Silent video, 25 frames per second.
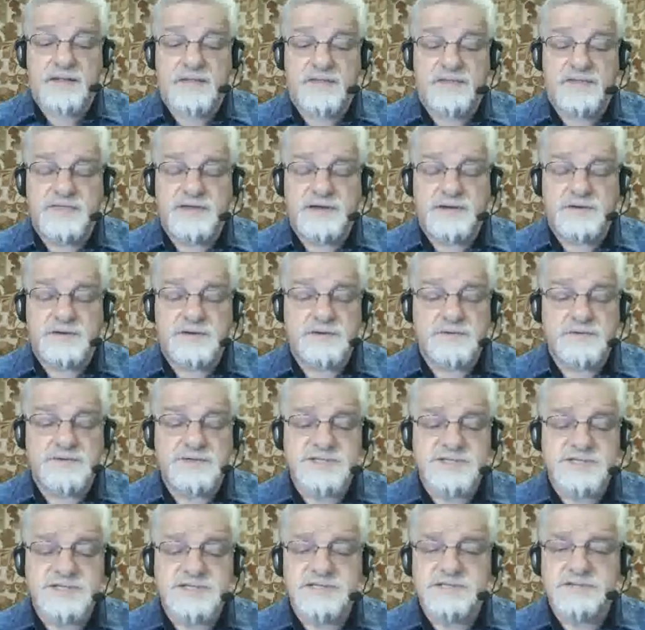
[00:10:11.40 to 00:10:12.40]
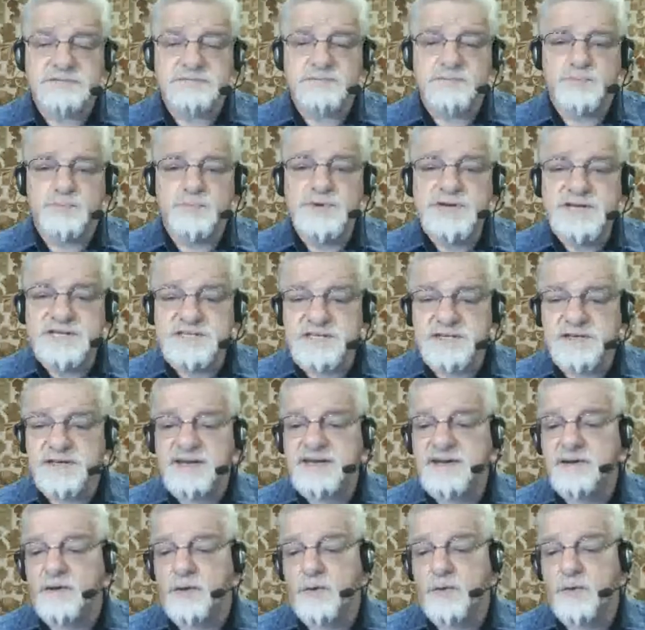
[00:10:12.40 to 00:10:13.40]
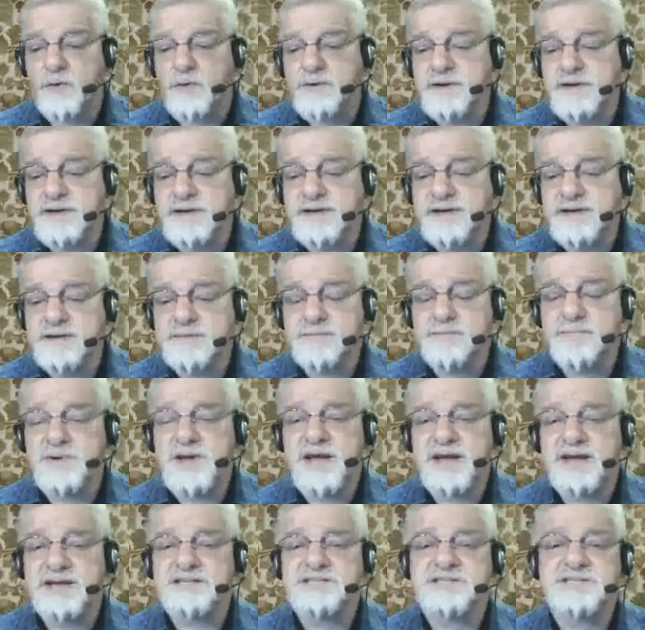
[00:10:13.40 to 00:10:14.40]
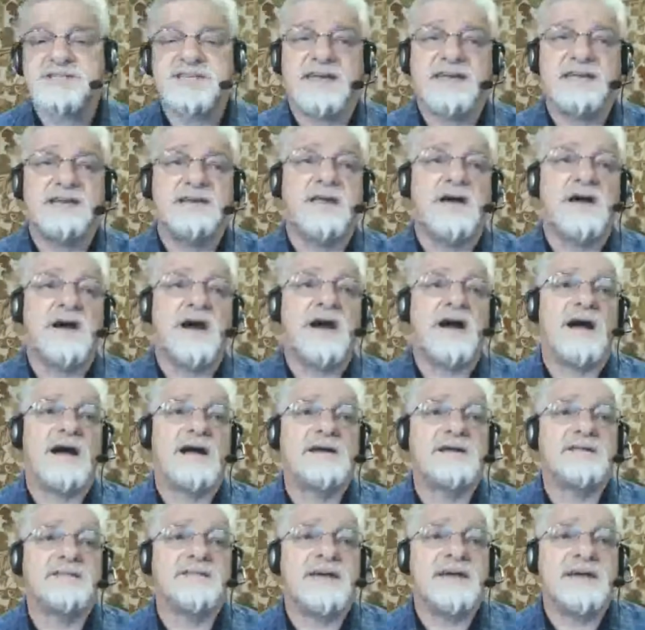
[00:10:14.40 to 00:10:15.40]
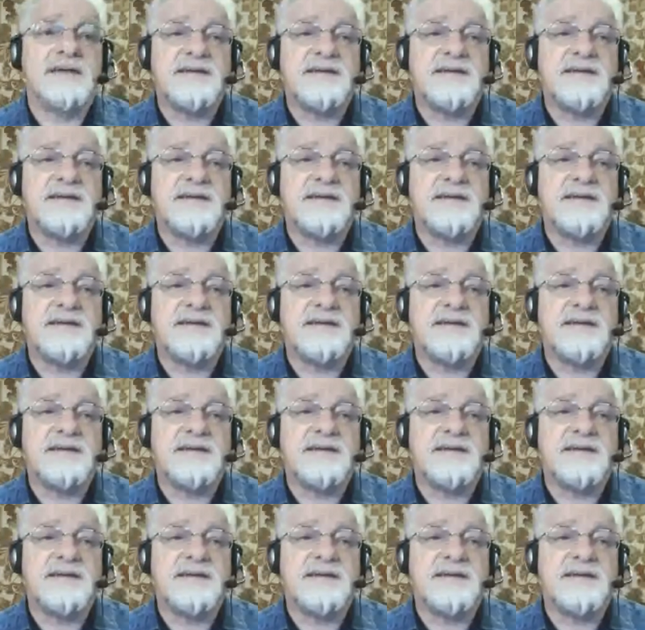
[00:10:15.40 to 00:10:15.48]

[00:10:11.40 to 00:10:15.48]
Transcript: there's recently Oregon passed a law that